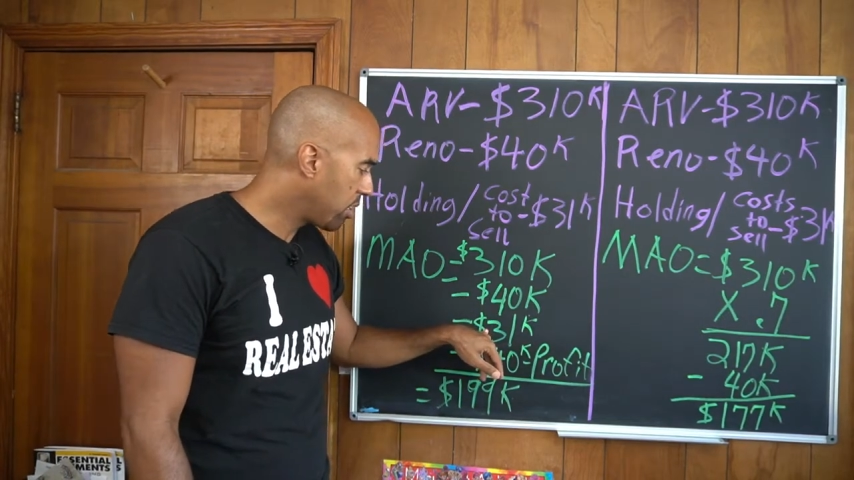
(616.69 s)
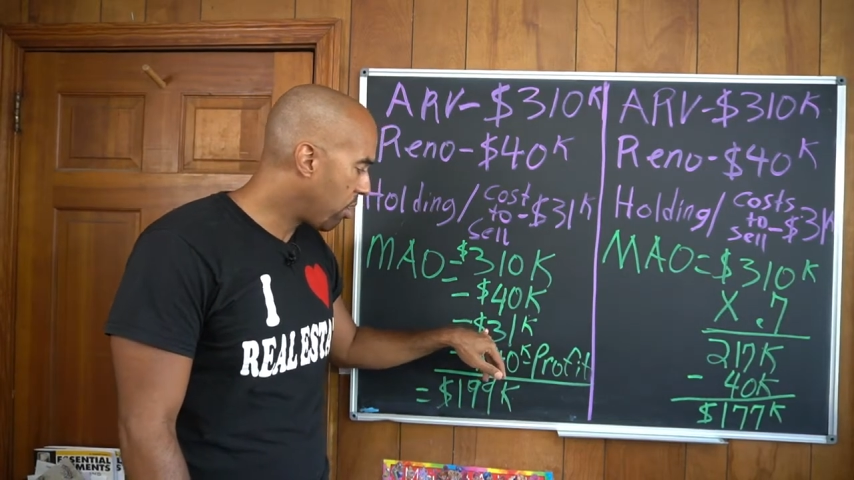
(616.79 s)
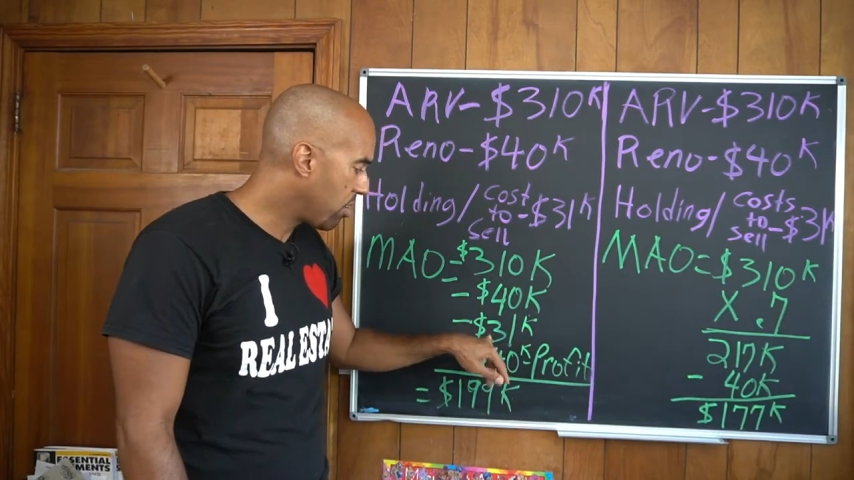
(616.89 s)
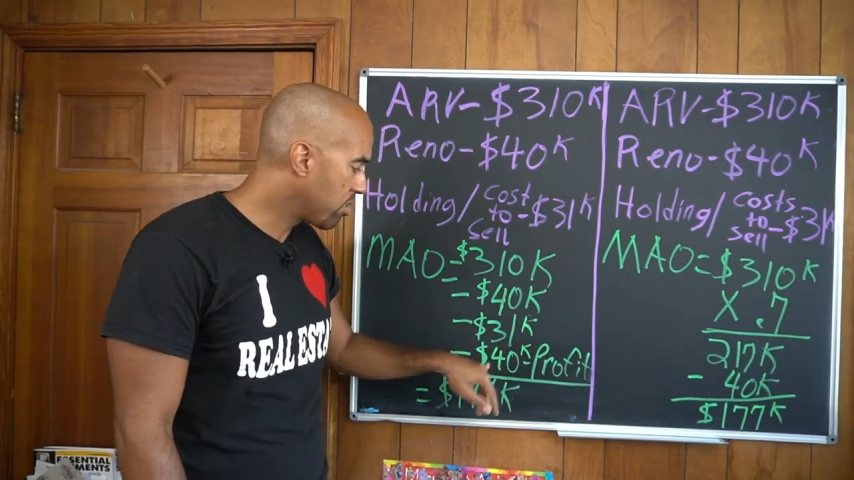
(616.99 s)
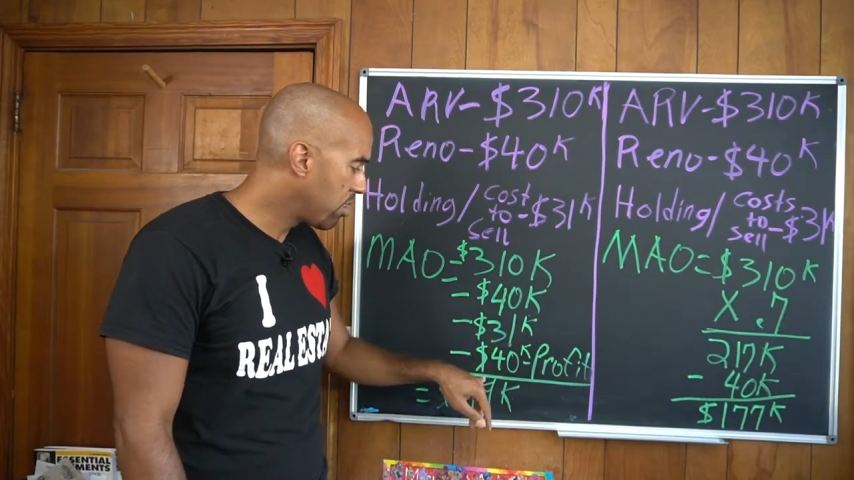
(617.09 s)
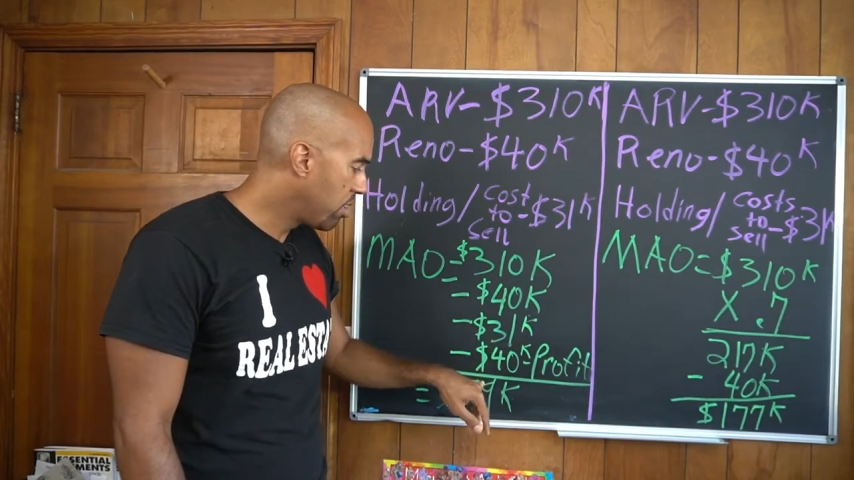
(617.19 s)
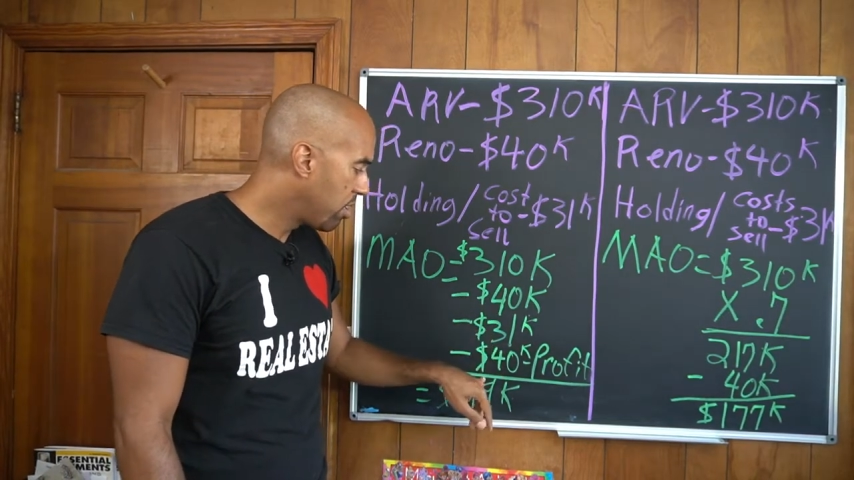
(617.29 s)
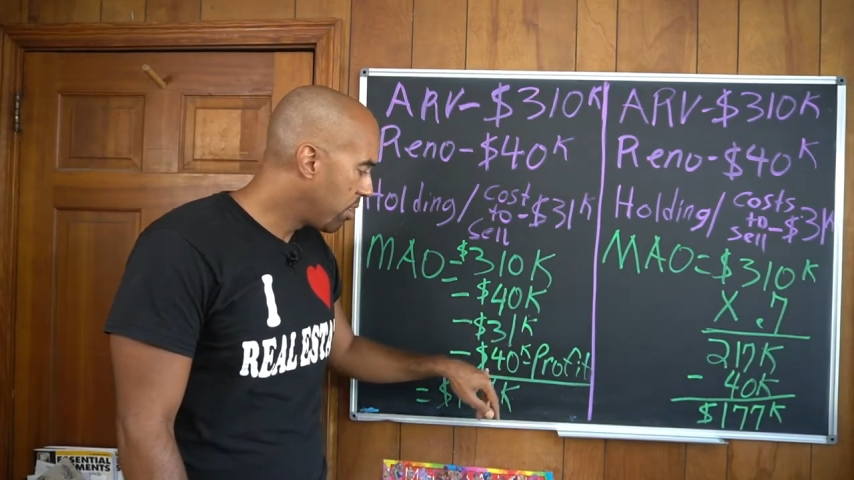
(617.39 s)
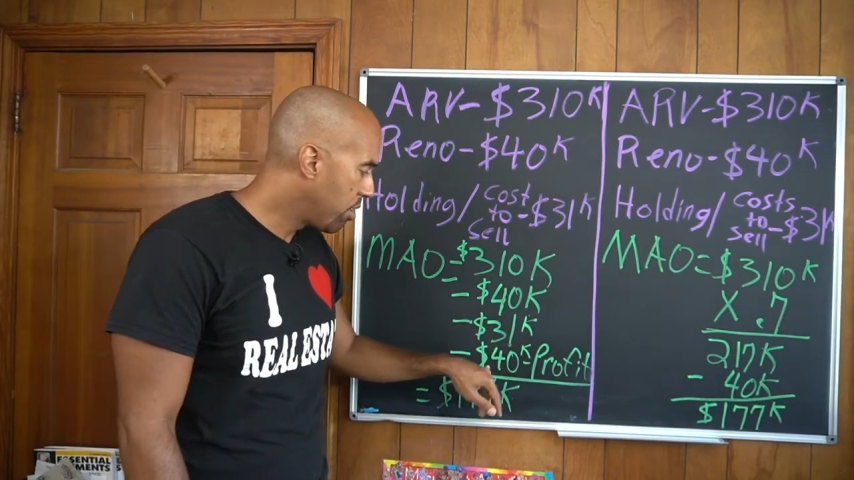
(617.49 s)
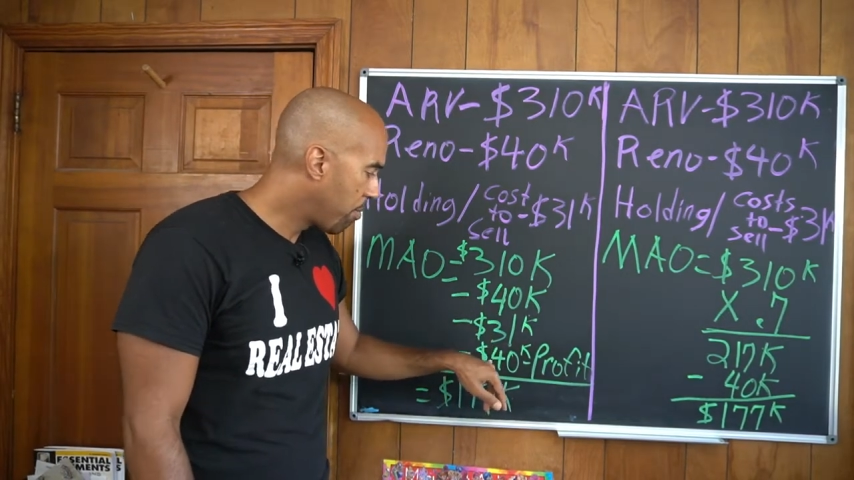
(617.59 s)
costs,
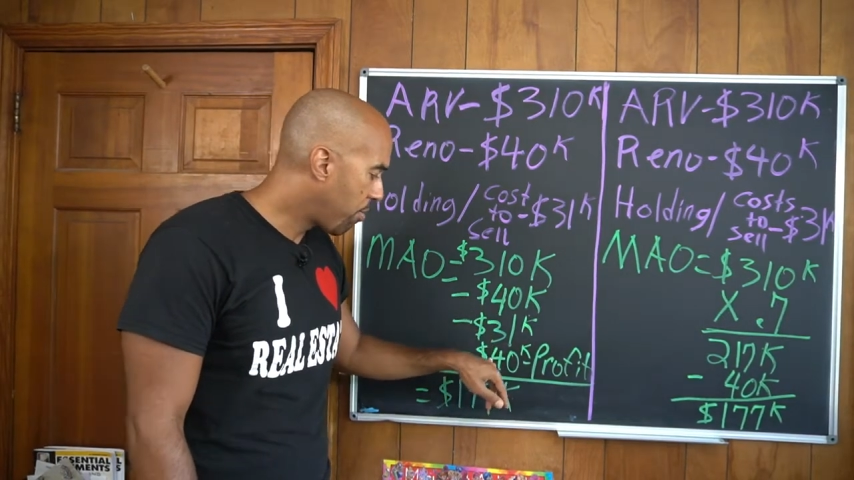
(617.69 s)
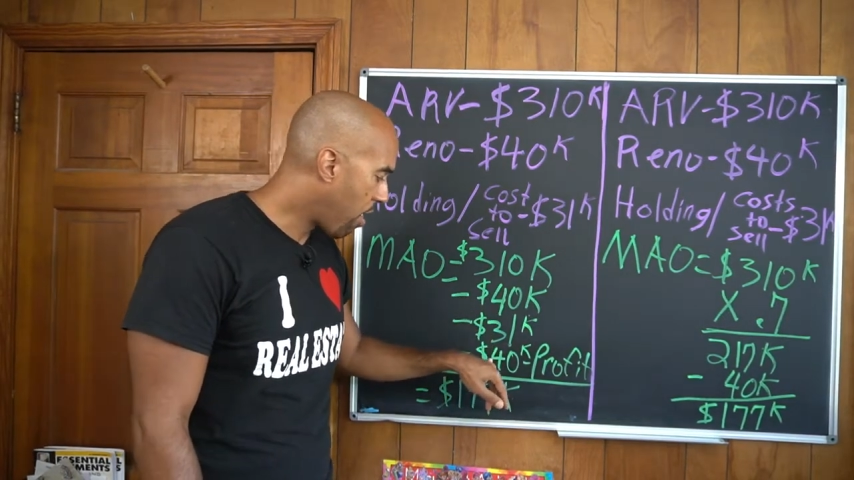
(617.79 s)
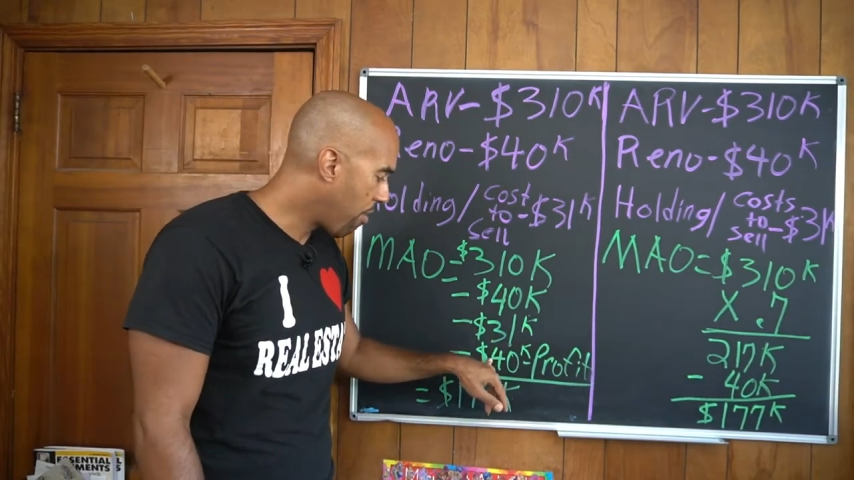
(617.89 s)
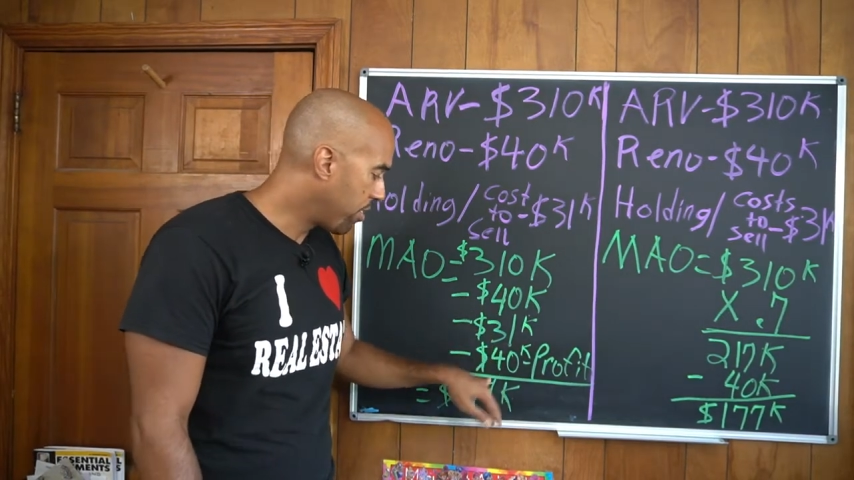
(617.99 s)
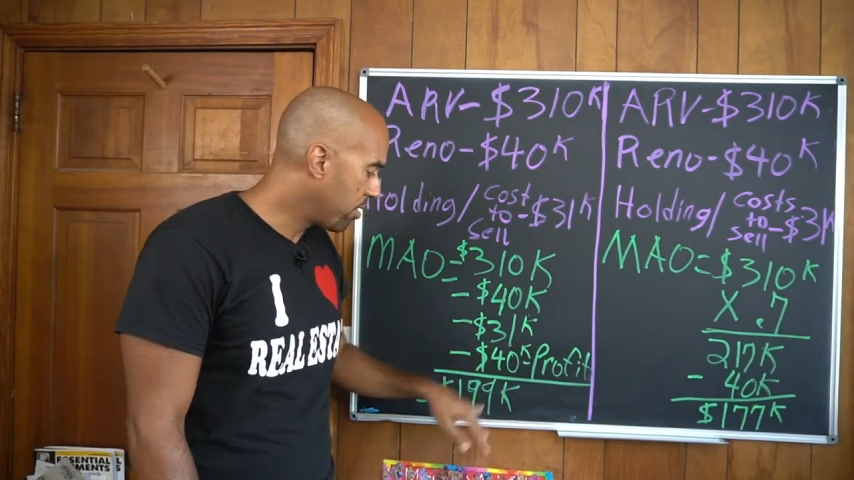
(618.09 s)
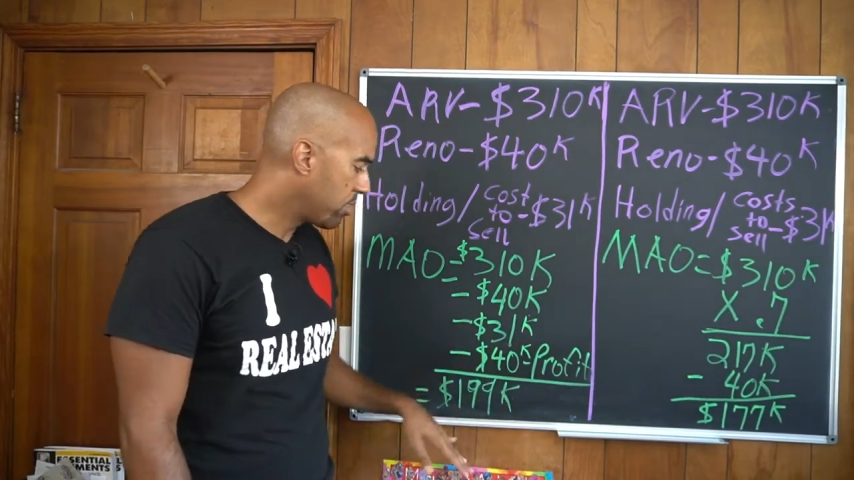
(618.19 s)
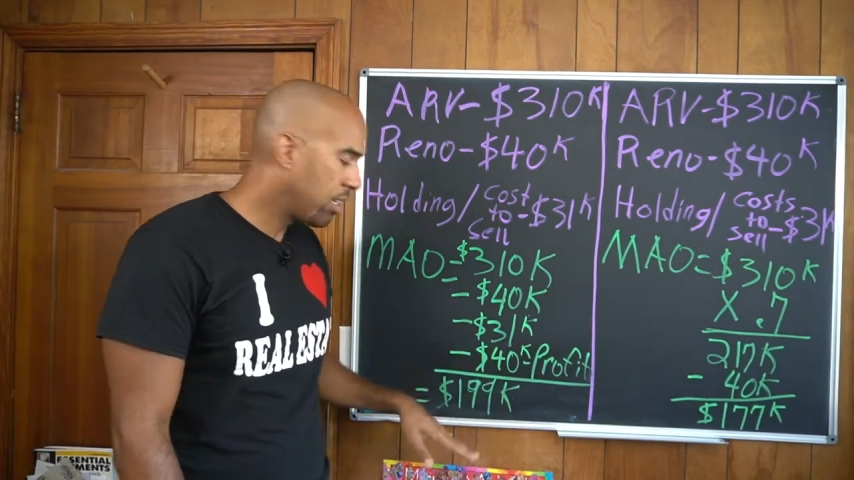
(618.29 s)
profit.